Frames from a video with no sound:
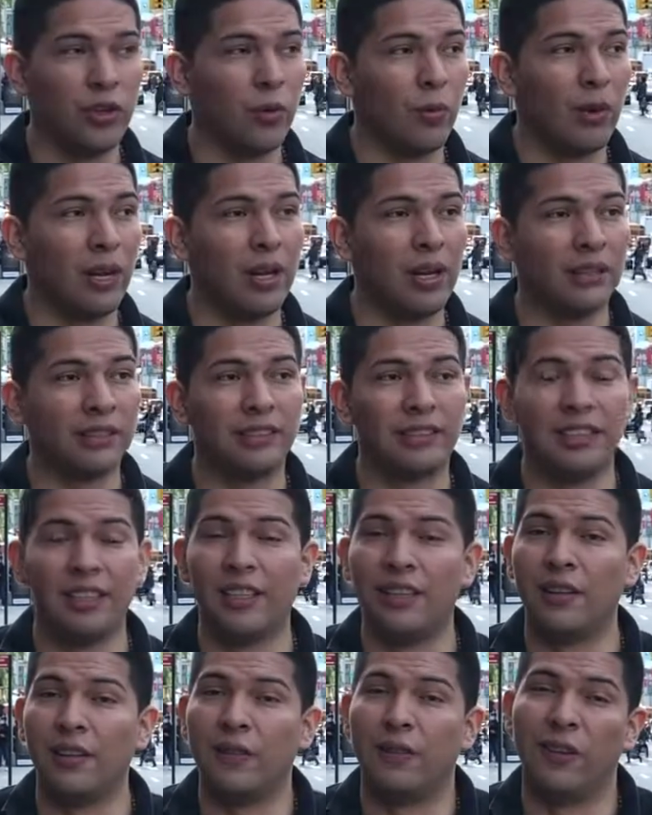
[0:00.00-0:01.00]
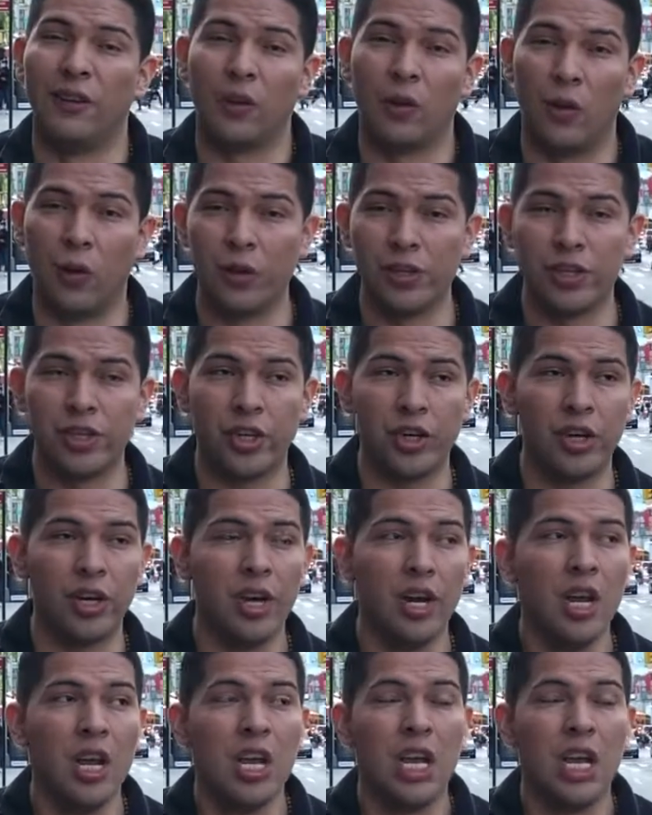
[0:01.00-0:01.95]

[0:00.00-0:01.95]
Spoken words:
you want to see the different culture.